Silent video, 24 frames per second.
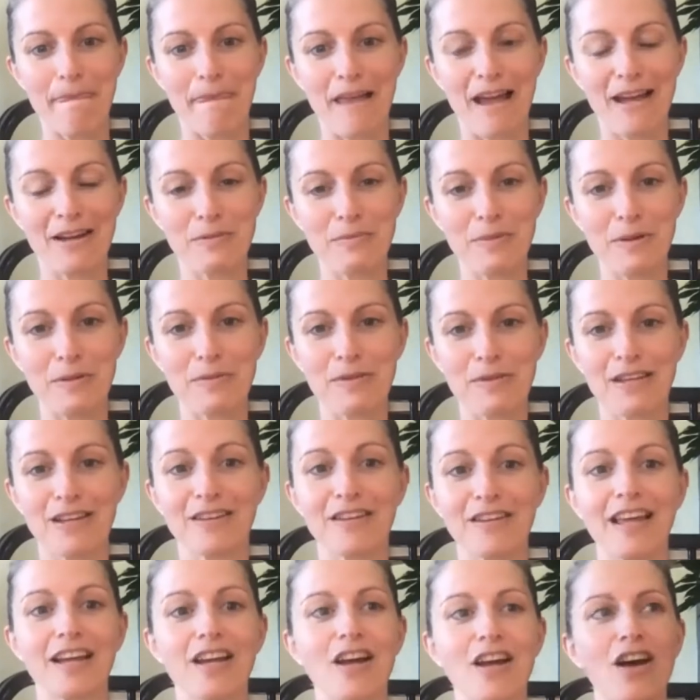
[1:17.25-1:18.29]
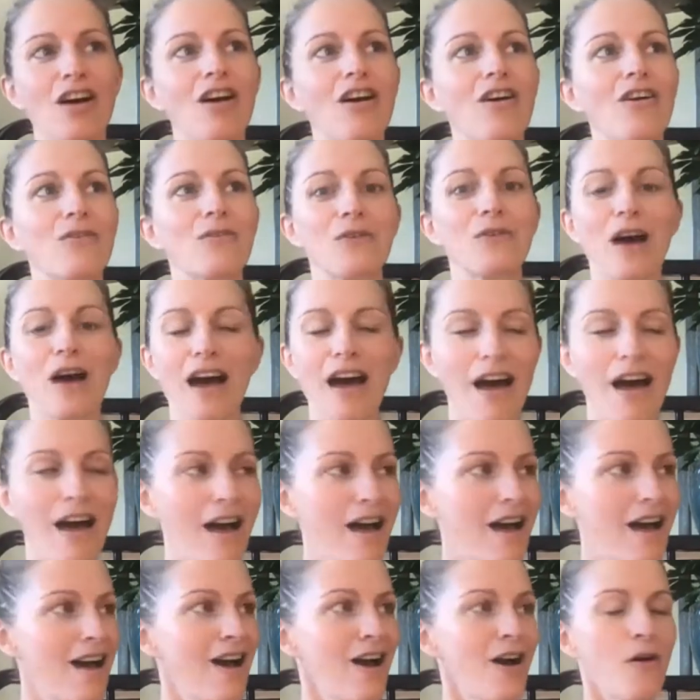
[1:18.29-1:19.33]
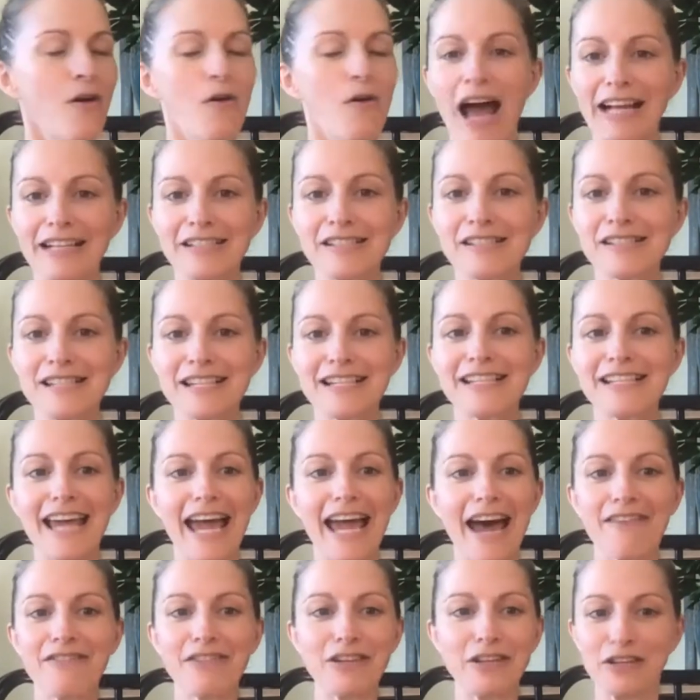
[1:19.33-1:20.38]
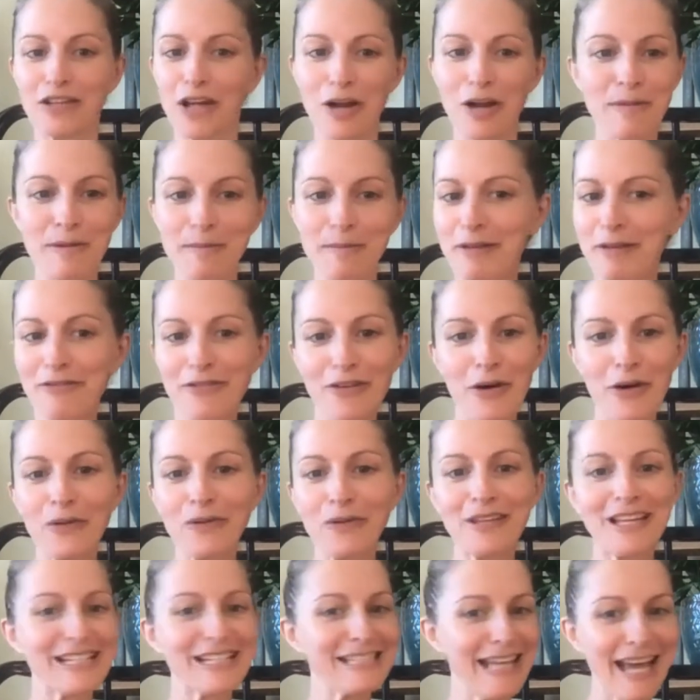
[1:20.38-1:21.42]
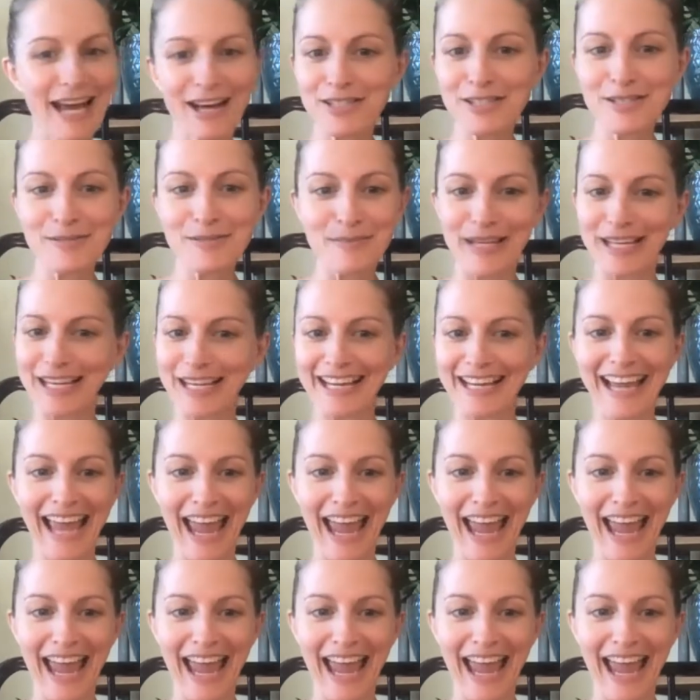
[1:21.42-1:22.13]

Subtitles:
I know people that are like, oh, I just need to have an alarm on my phone that tells me